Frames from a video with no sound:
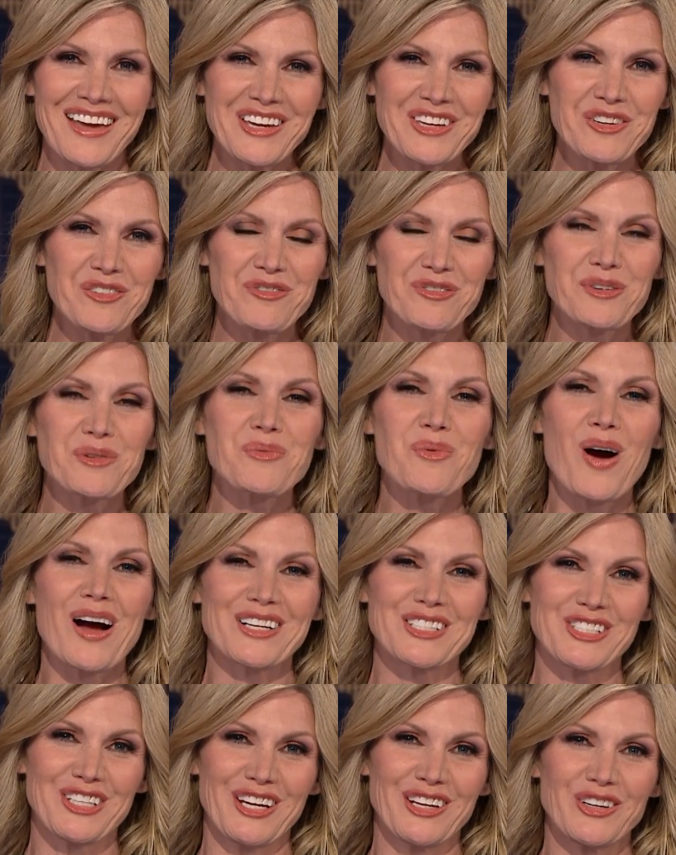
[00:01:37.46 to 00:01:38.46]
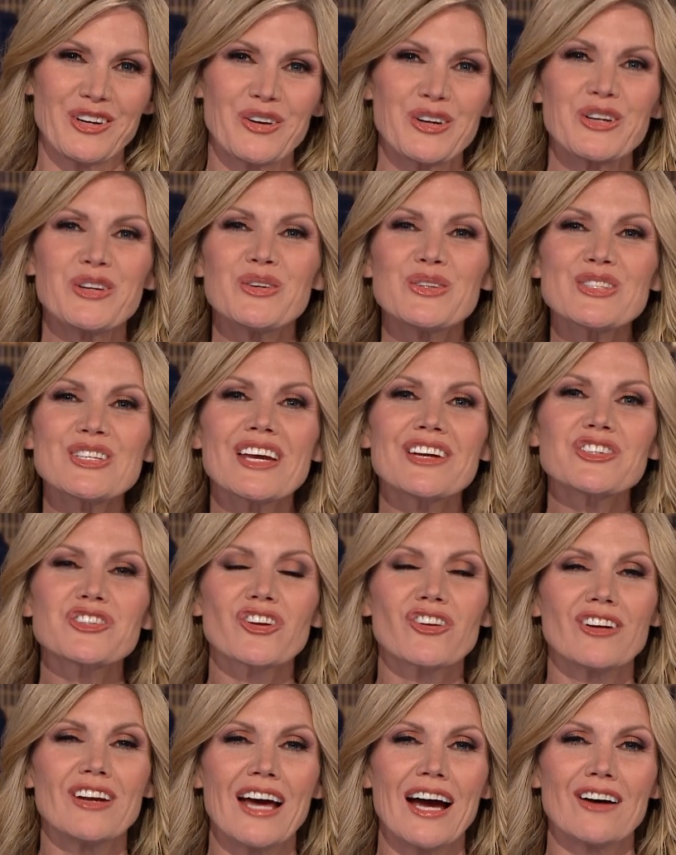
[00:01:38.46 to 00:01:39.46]
Thank you for watching. Go to
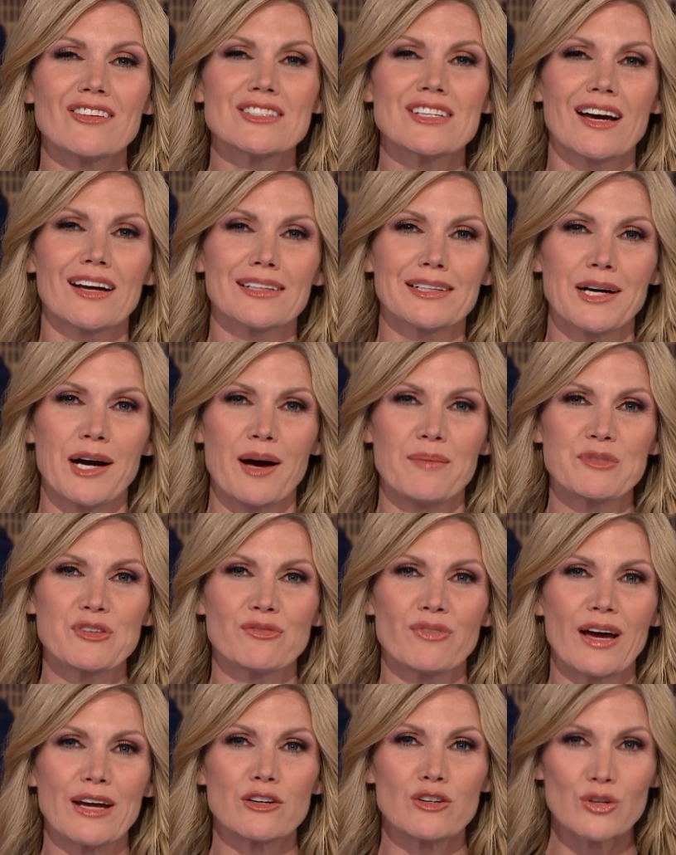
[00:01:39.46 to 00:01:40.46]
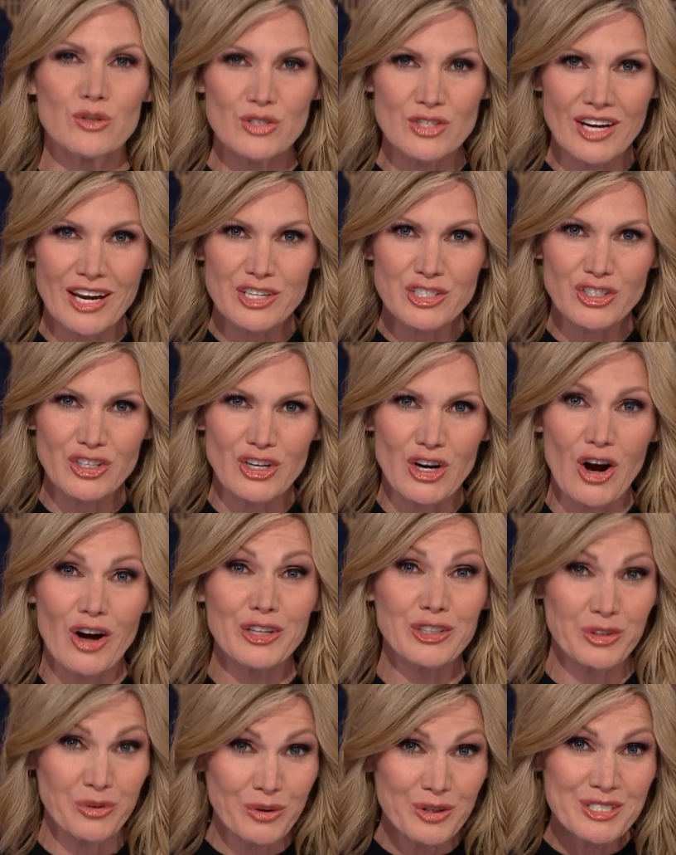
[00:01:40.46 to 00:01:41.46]
newsnationnow.com to find News Nation
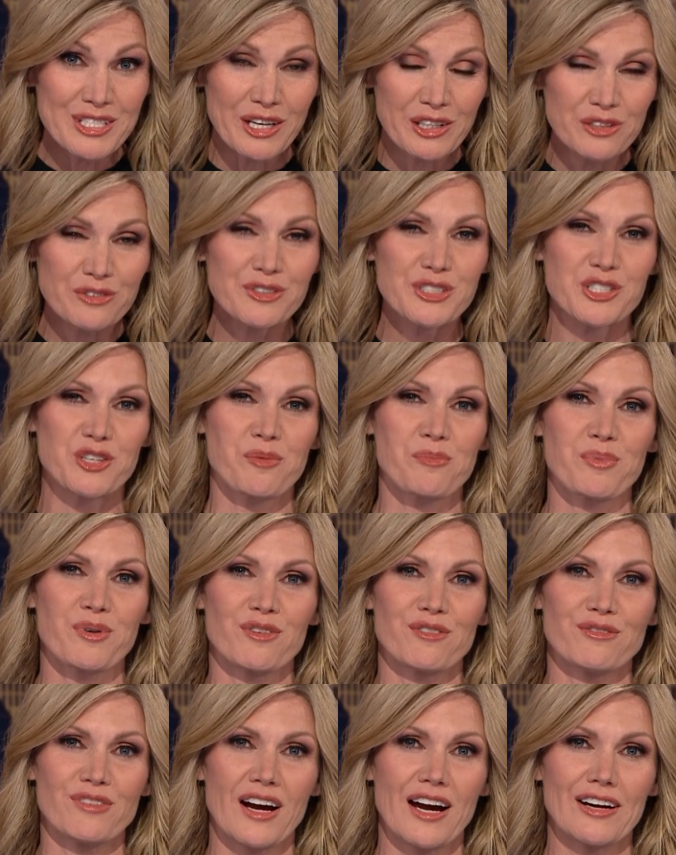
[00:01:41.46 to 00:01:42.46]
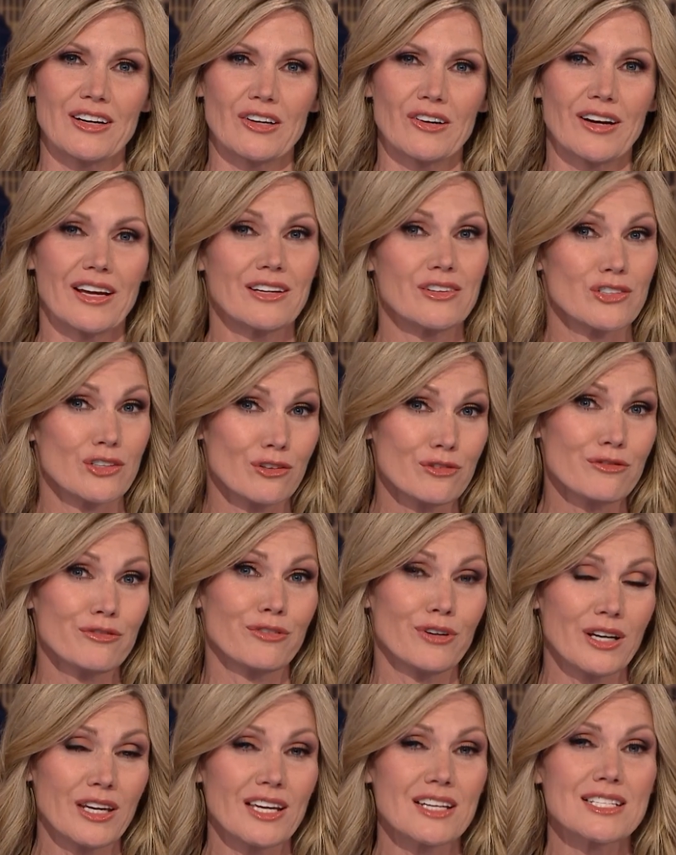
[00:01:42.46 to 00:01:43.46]
on your television provider. And don't
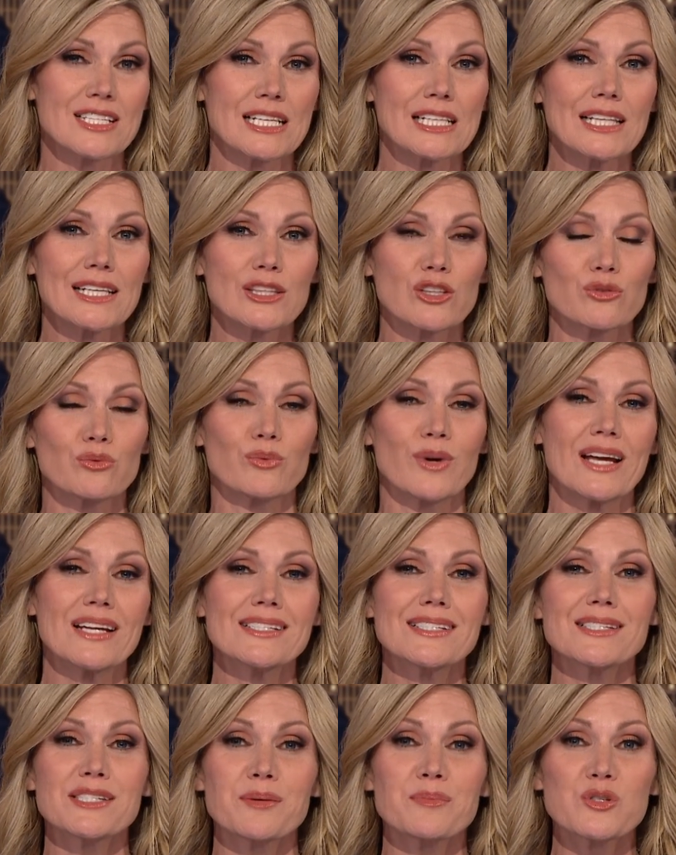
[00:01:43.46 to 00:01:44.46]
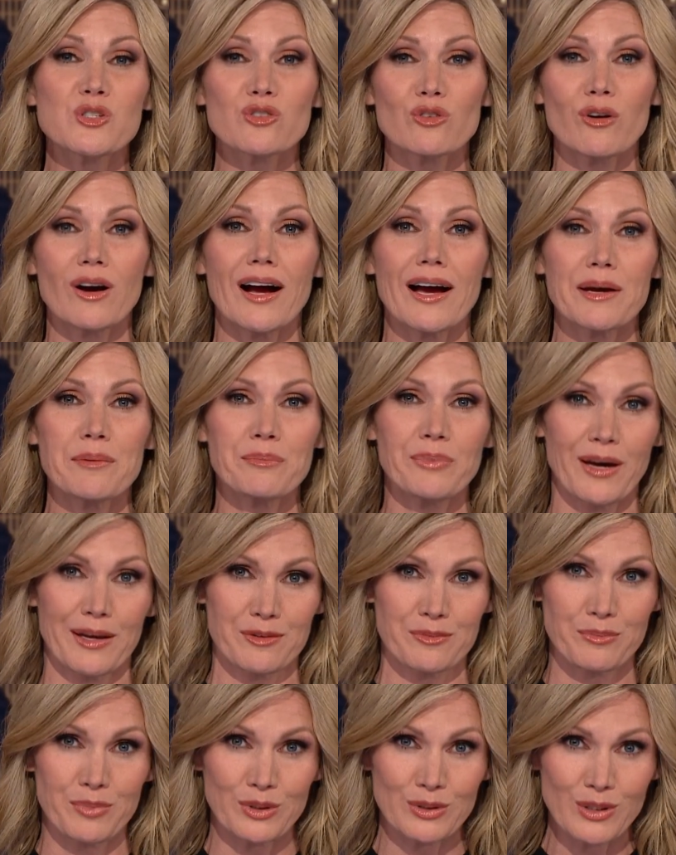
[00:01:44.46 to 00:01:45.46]
forget to click the red subscribe
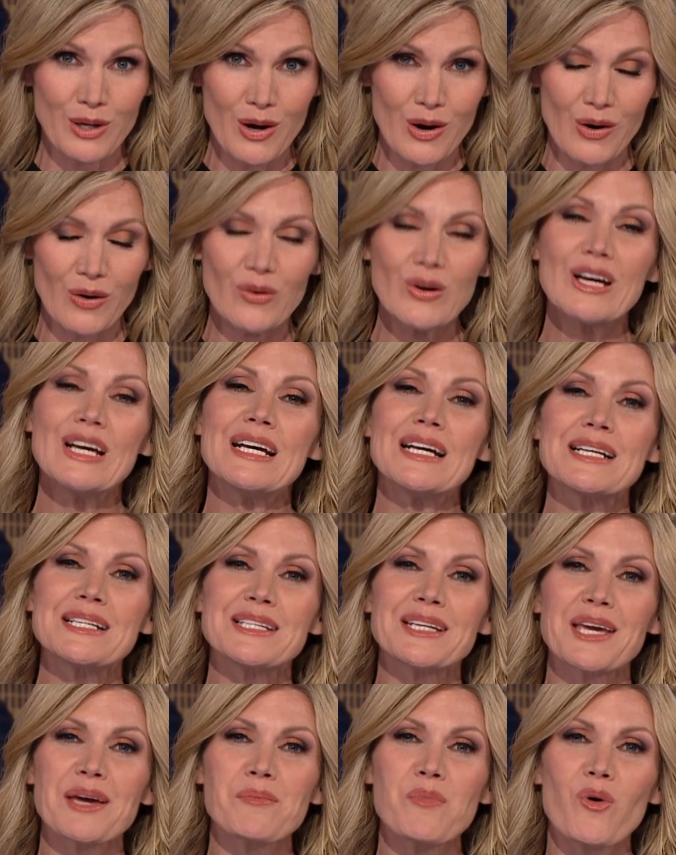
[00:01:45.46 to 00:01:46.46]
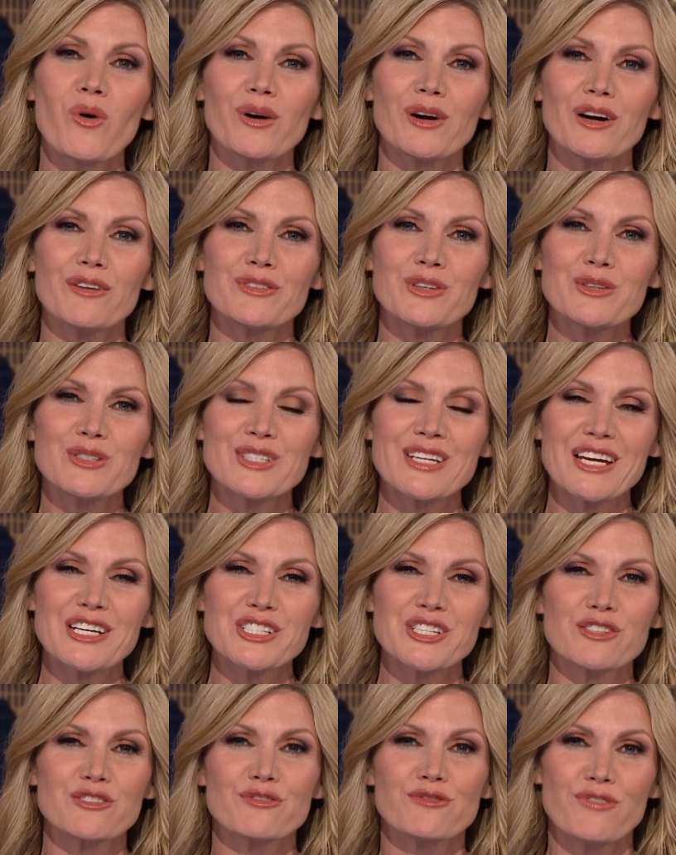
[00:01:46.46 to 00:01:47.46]
button below to get more of News
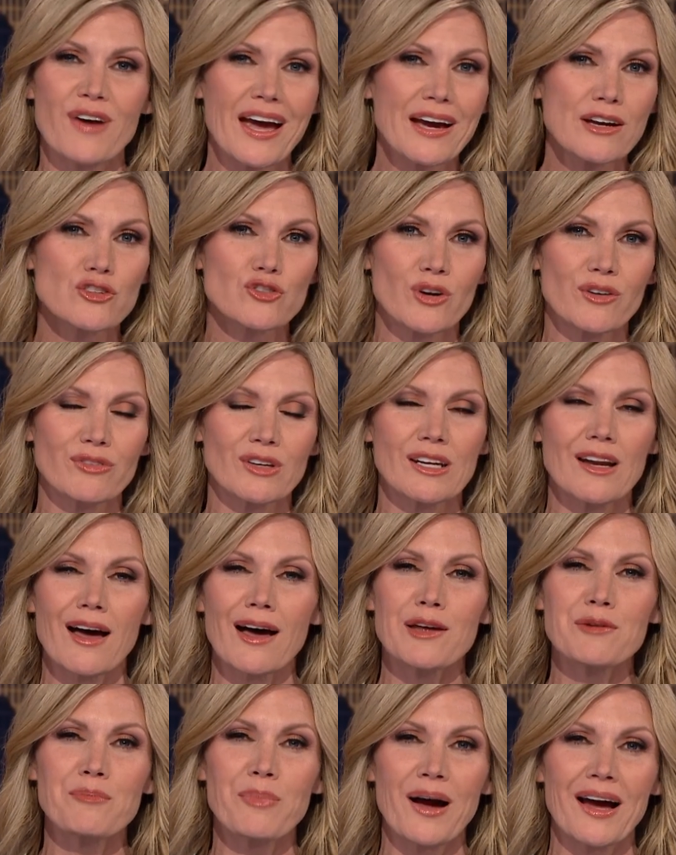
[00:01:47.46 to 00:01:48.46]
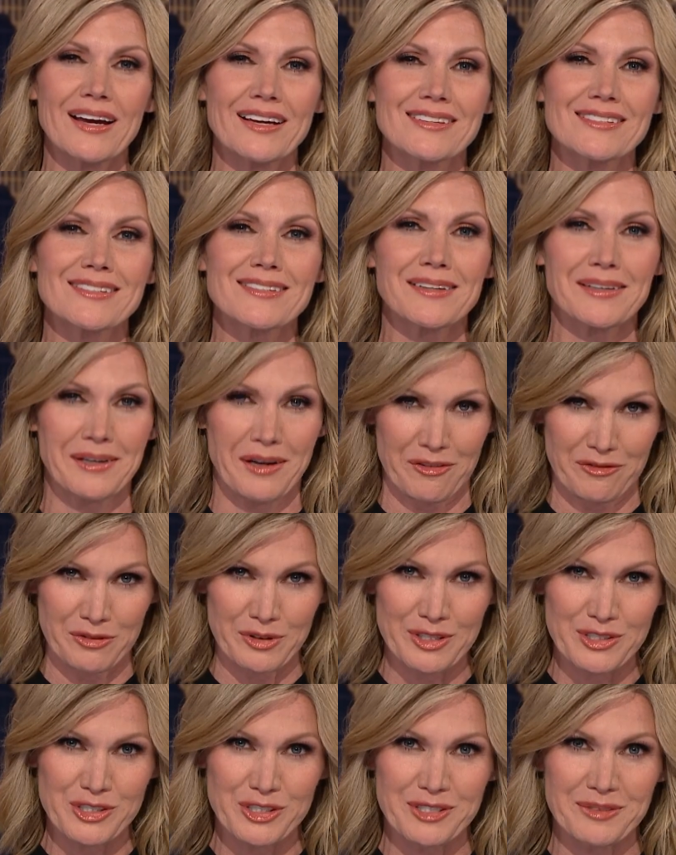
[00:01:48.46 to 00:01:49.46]
Nation's fact driven, unbiased
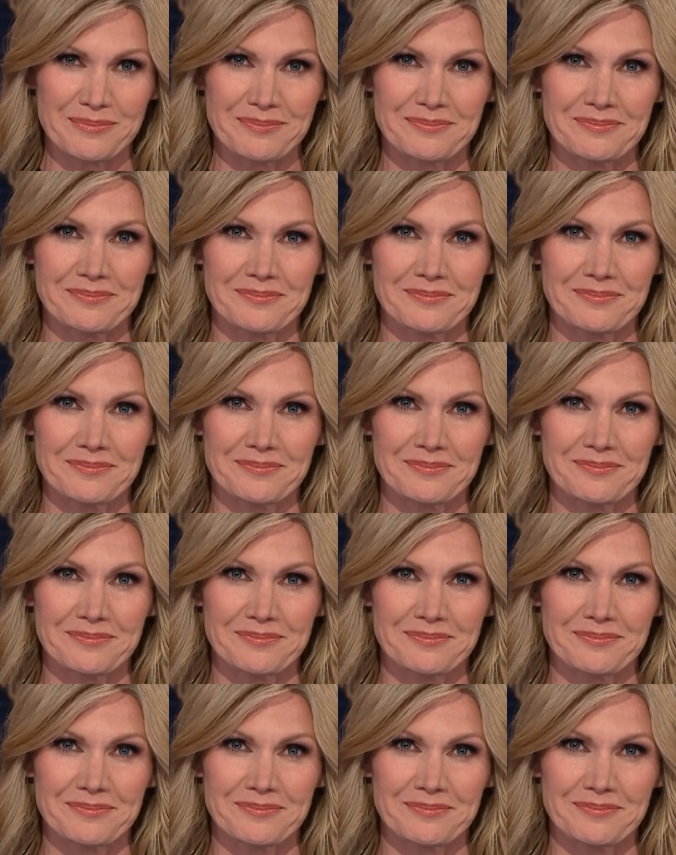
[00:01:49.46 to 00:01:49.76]
coverage.